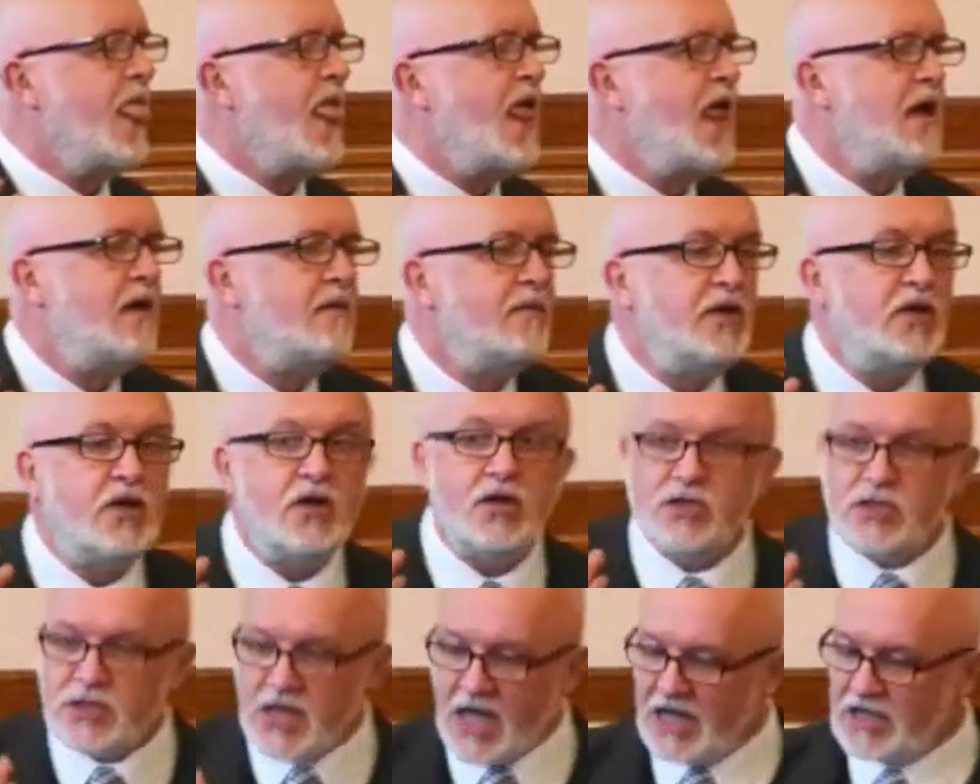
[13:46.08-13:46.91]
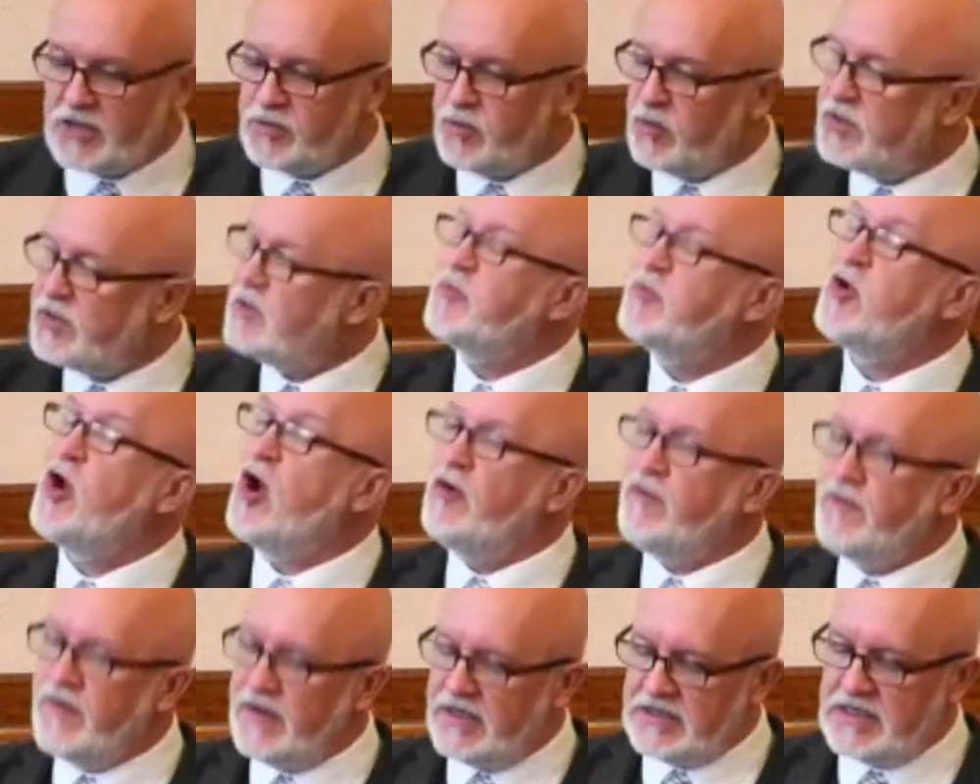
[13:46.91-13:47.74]
Because that's what the
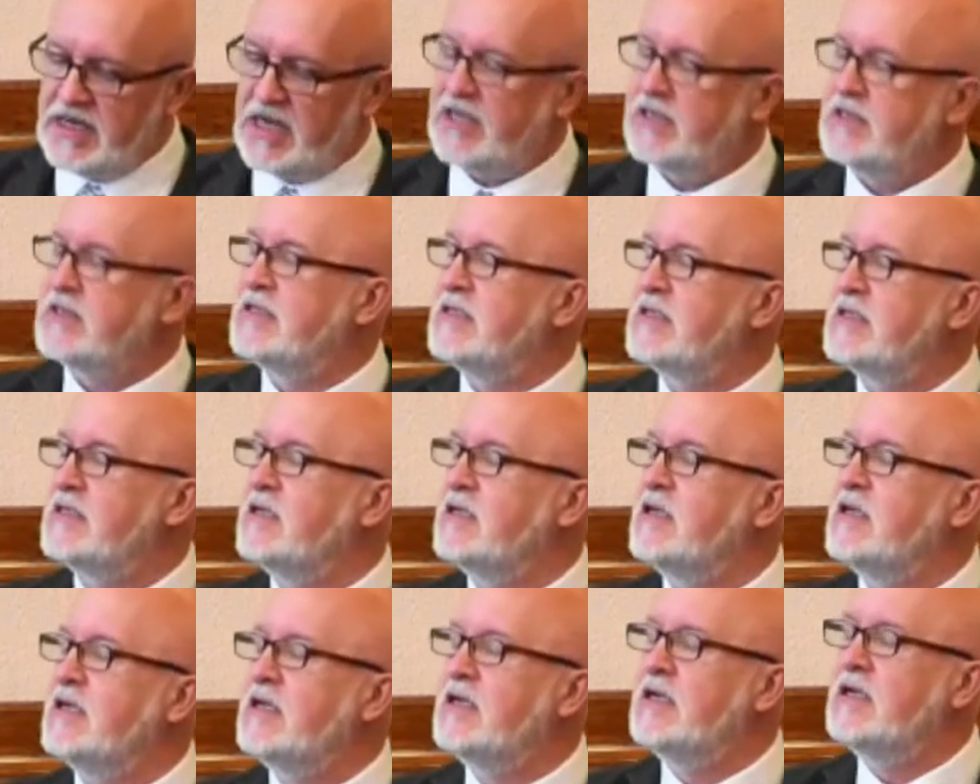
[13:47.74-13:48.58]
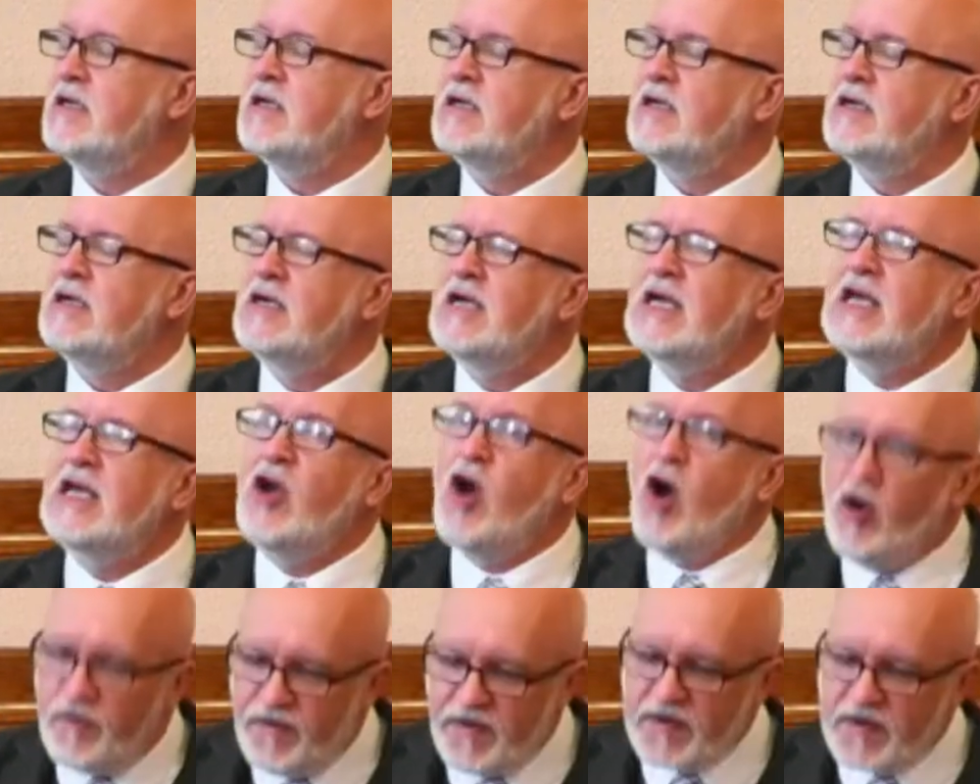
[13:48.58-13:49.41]
prophet does. He
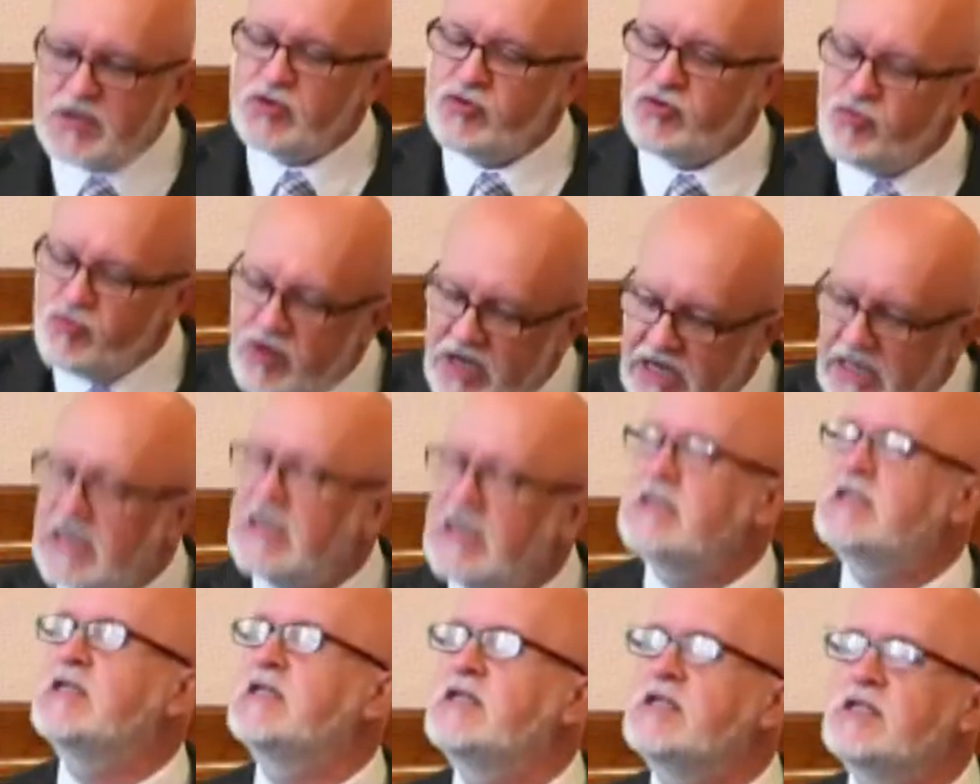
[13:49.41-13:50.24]
offers reasons